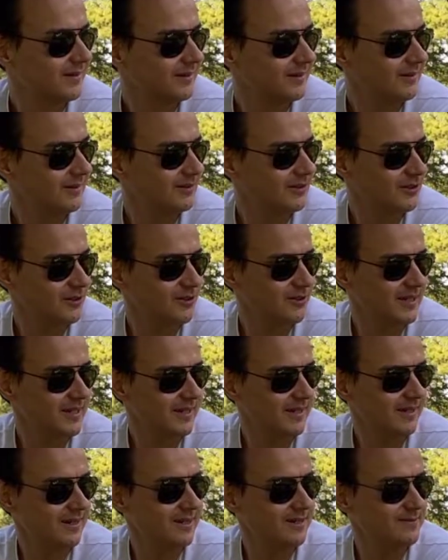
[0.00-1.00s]
you know don't
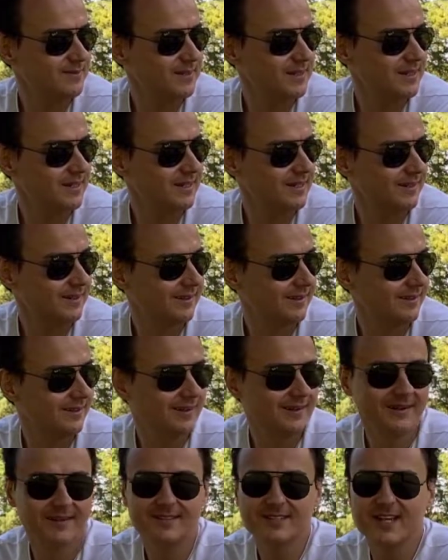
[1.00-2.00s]
let anybody
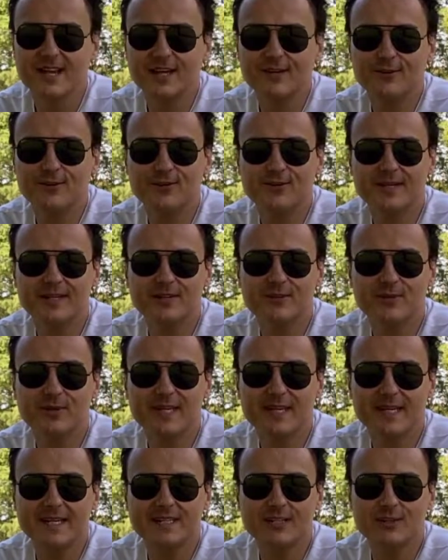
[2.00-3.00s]
tell you that you
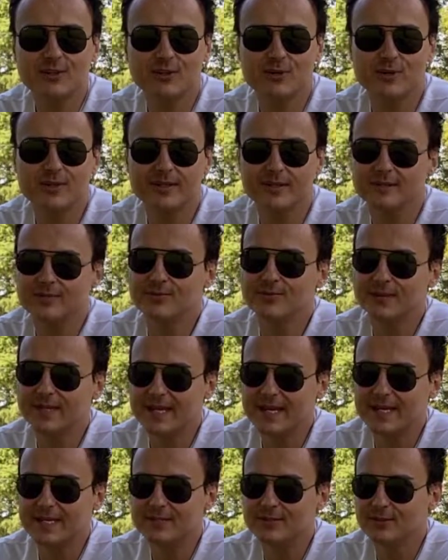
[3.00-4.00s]
can't do it you
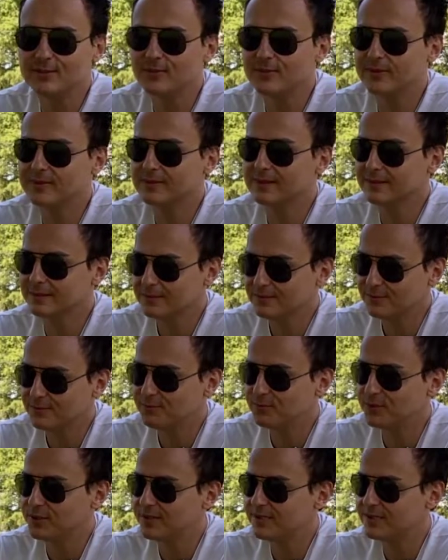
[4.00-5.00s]
can do it if you
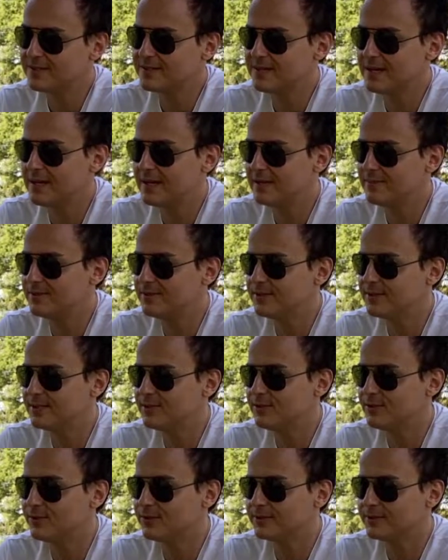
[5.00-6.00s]
put in the time you
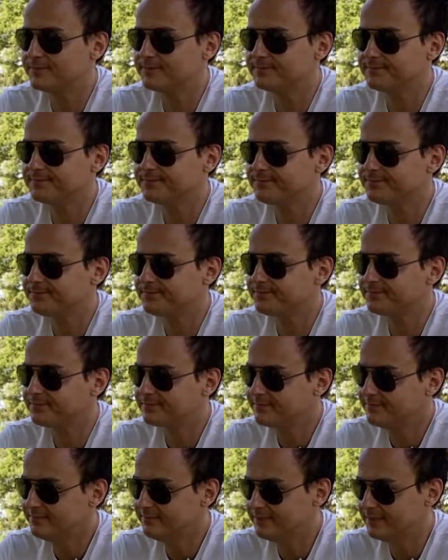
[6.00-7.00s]
can do it
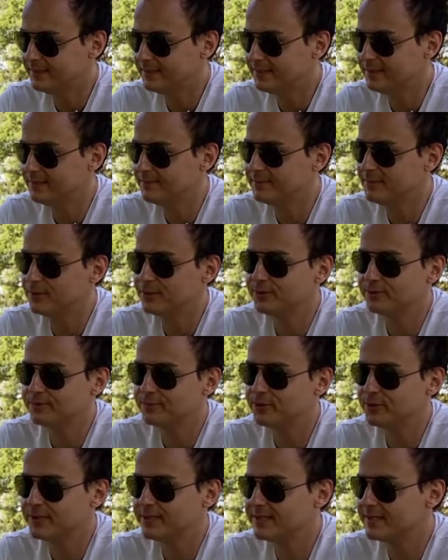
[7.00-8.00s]
you can
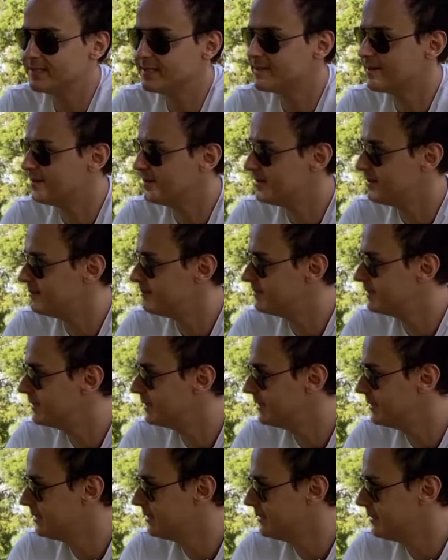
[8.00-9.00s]
put in the time
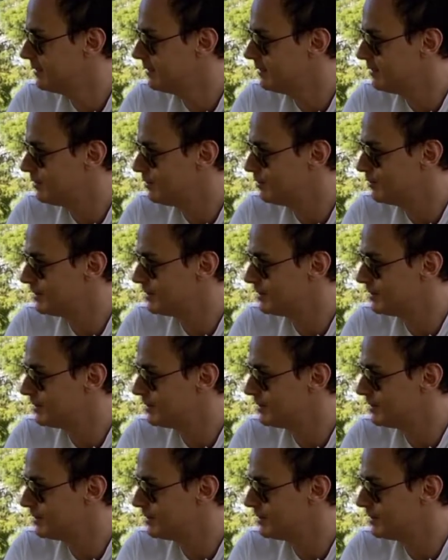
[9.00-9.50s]
you